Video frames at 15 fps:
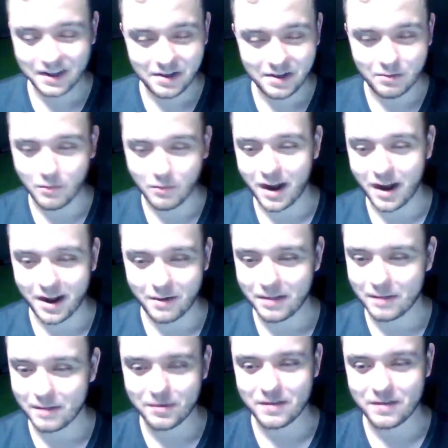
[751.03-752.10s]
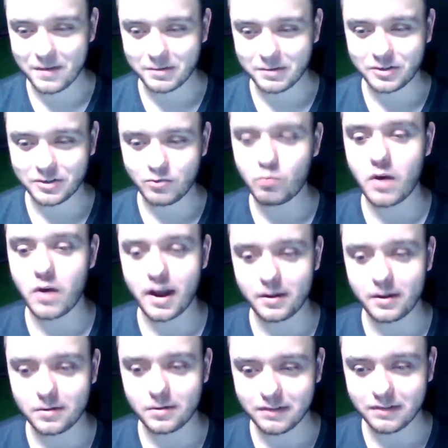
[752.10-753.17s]
Wow, that movie was just
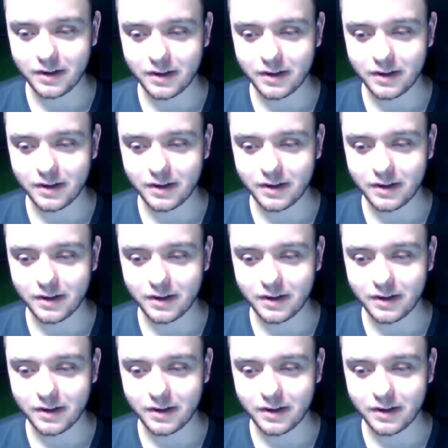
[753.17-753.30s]
wild.